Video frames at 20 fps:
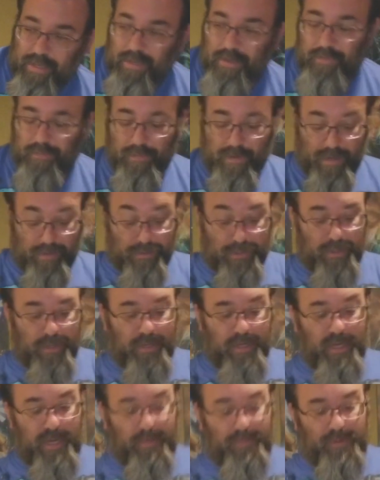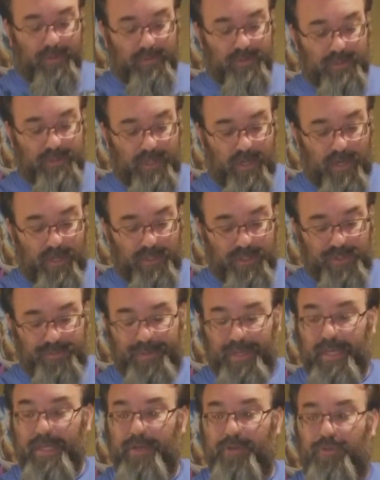When I was hooking up those
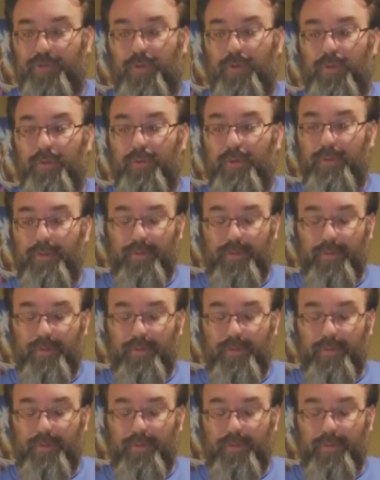RGB control